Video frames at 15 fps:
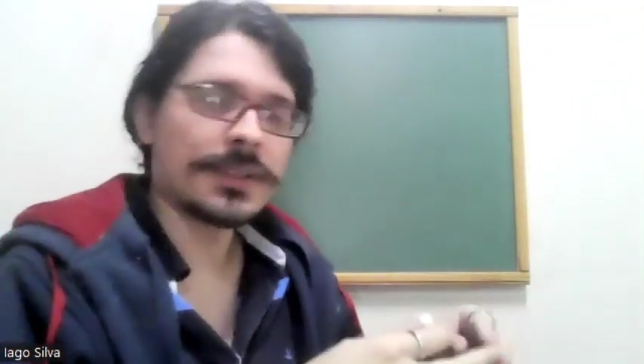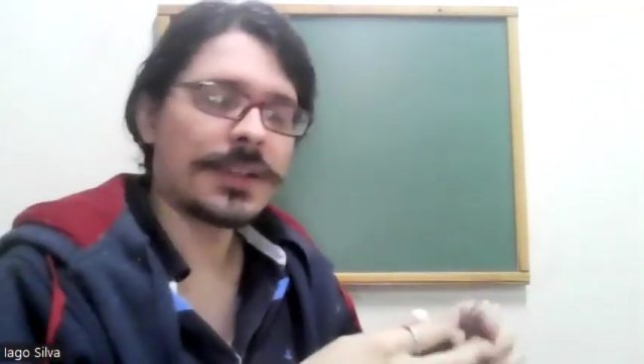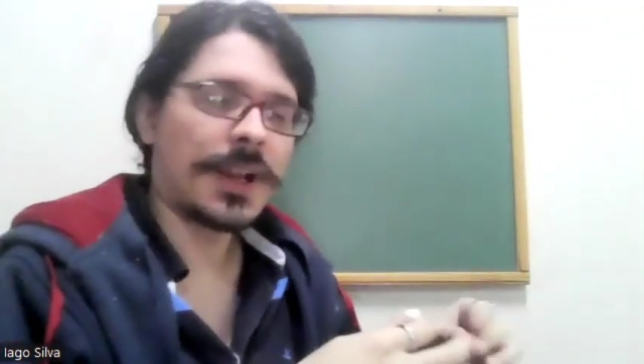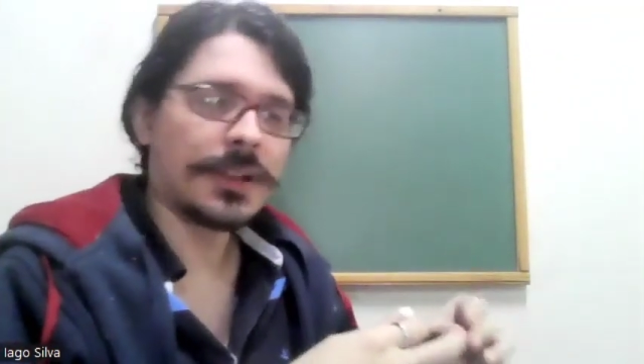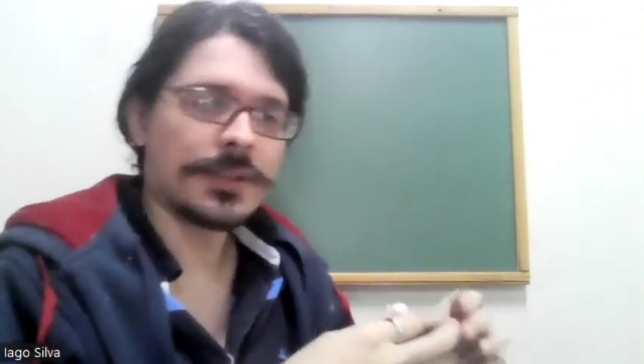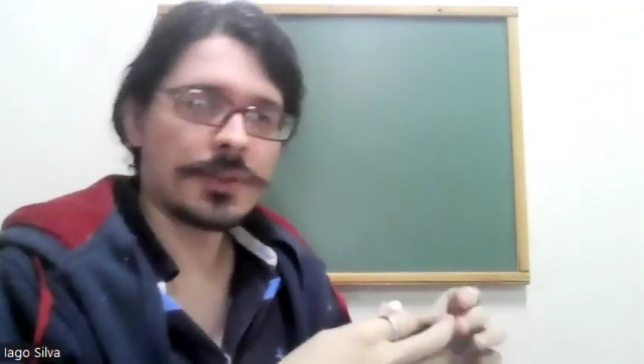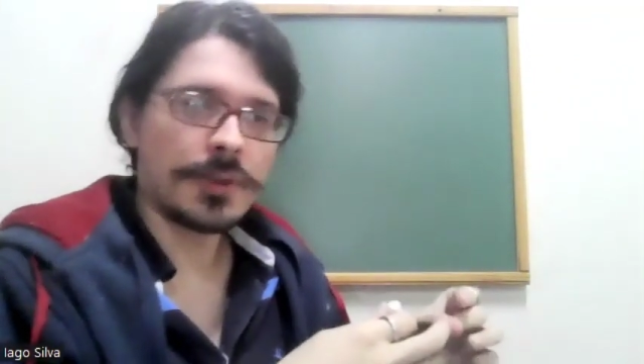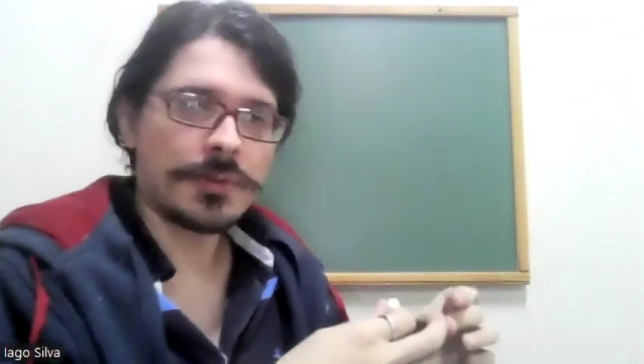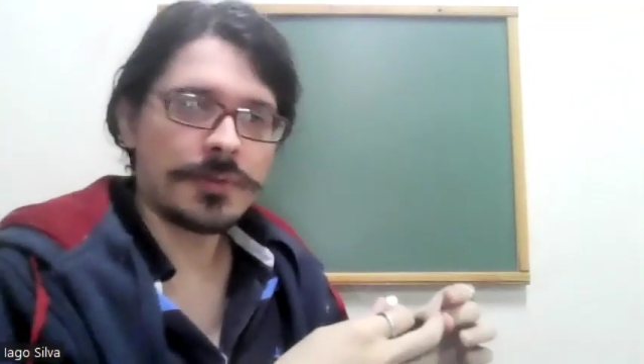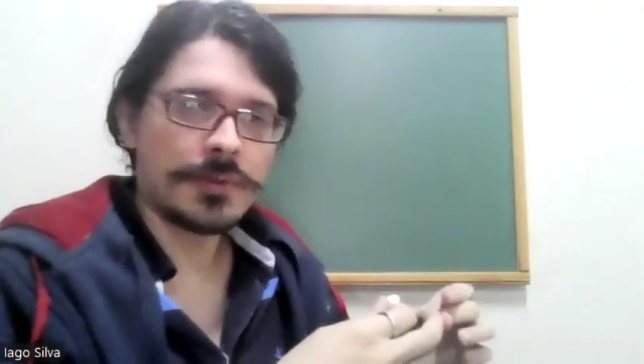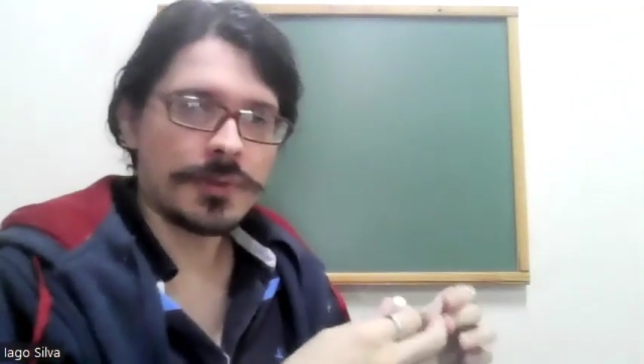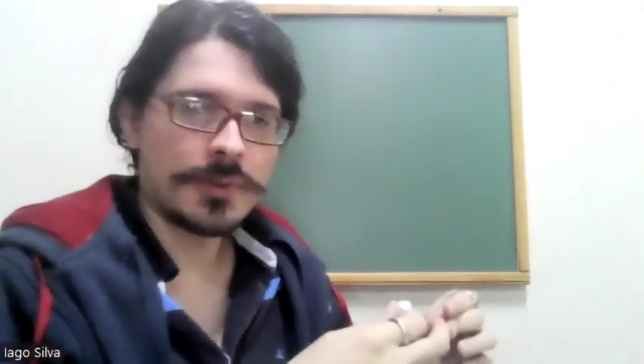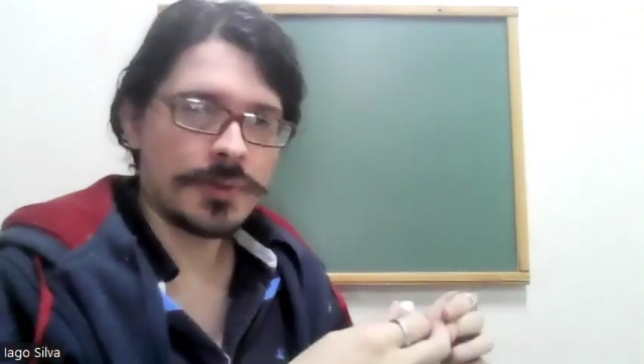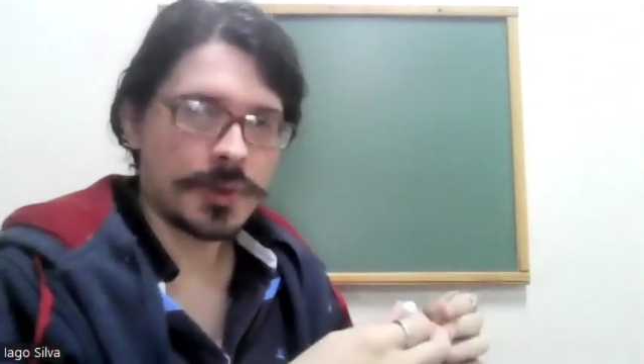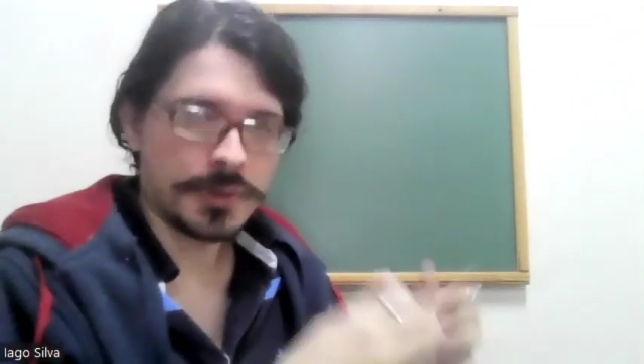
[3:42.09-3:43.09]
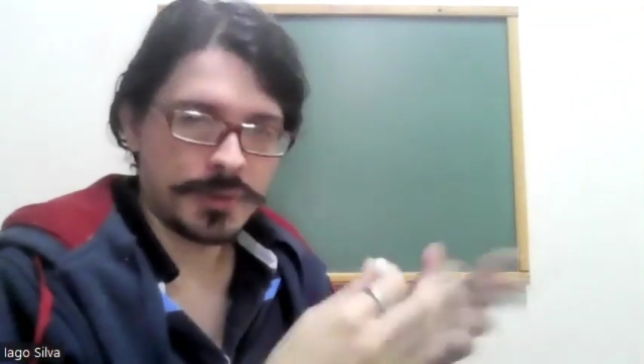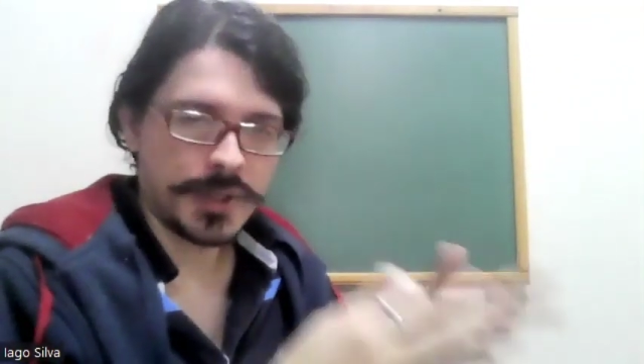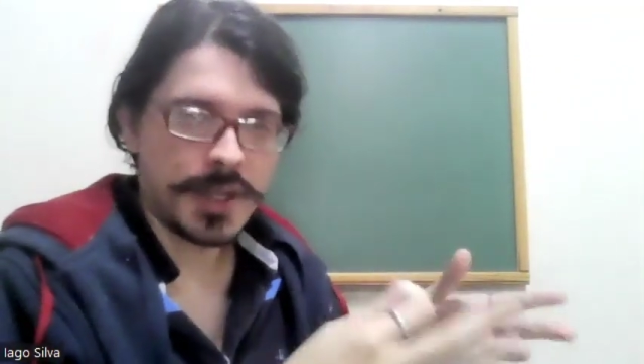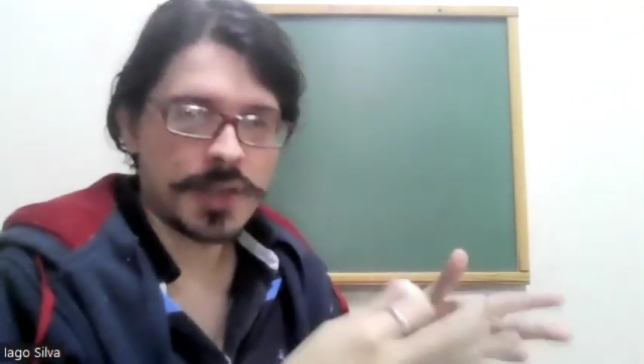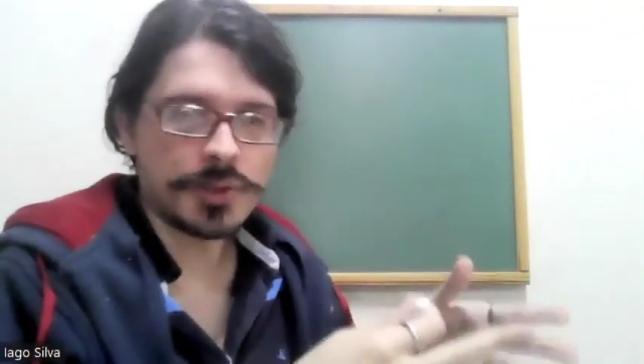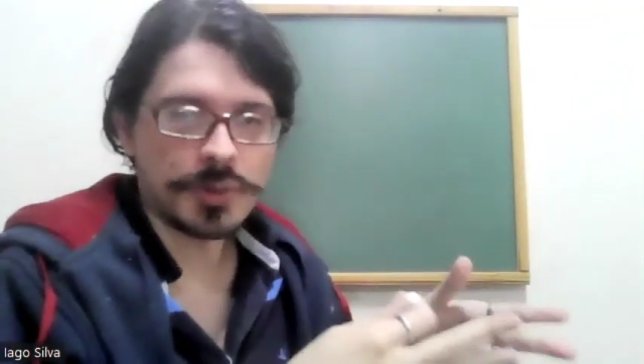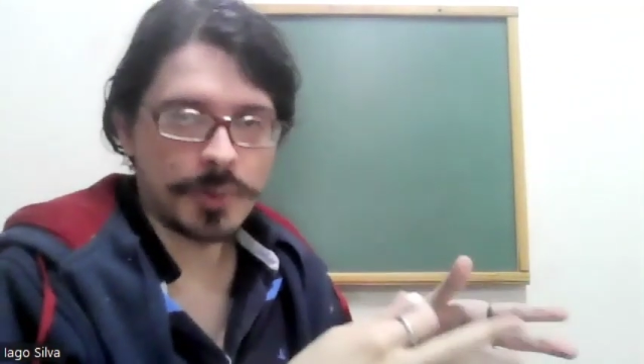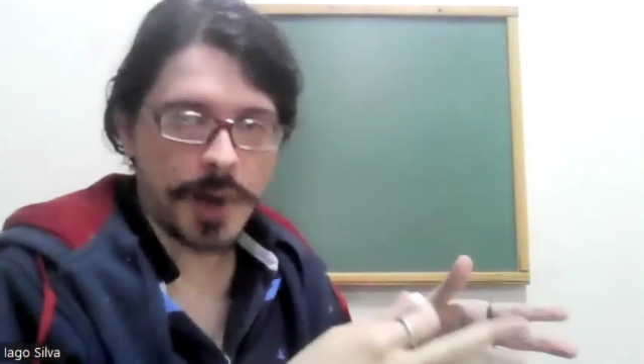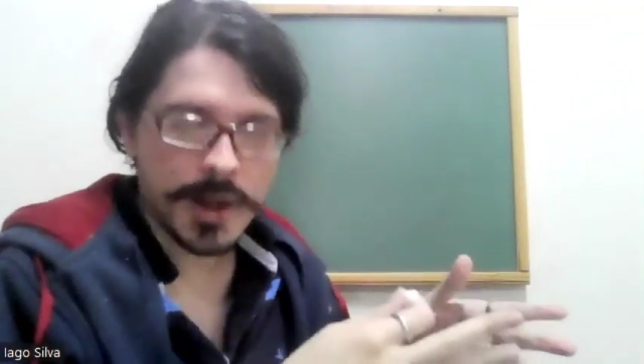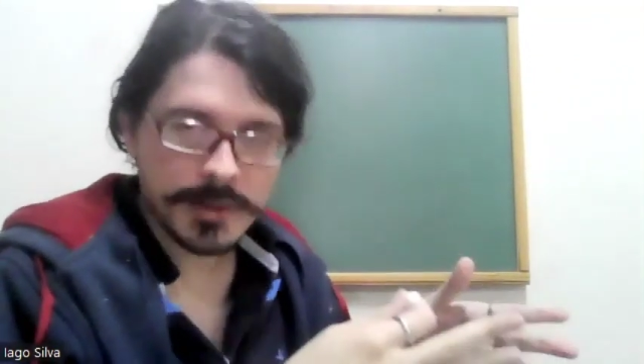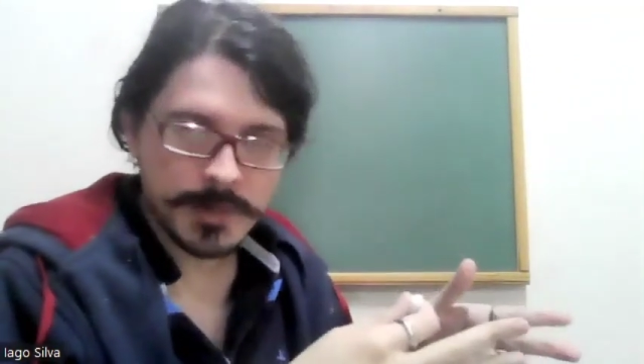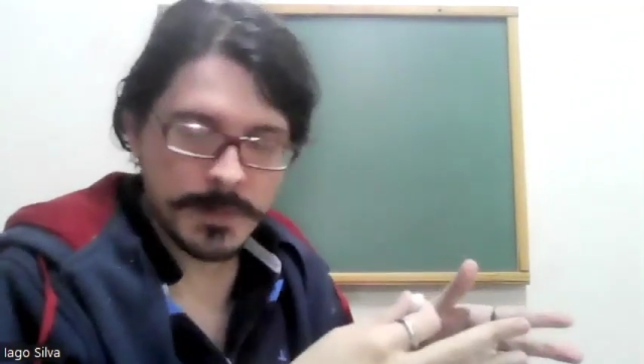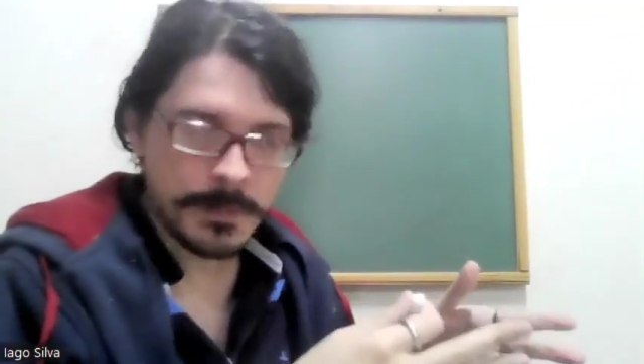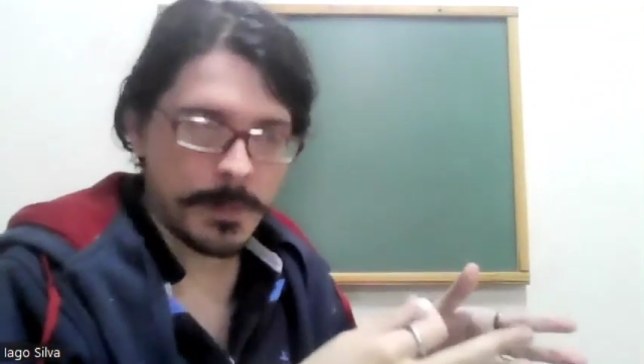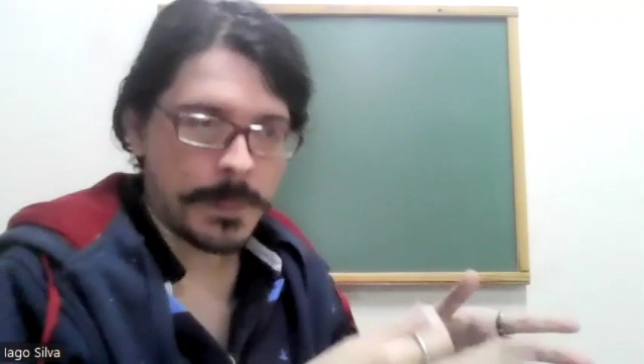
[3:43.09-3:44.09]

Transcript: science of falsification, right?